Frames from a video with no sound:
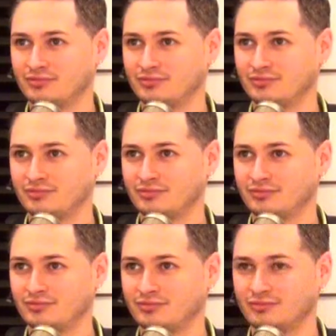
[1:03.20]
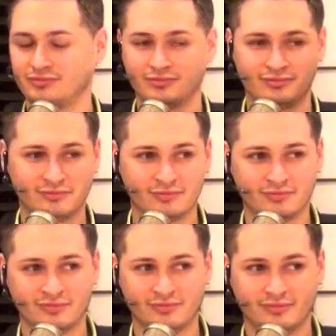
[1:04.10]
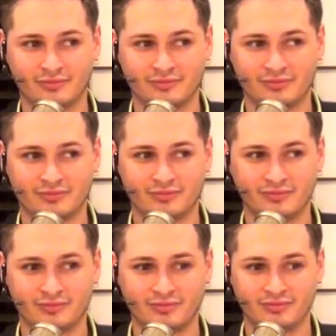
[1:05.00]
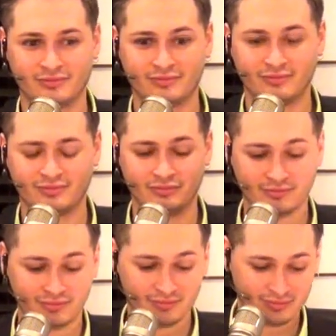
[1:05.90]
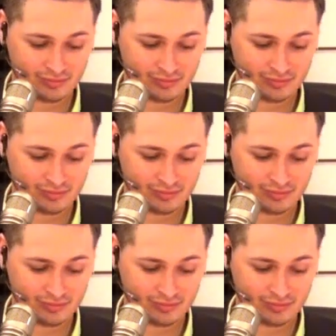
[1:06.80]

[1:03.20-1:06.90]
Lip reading: (no one is talking)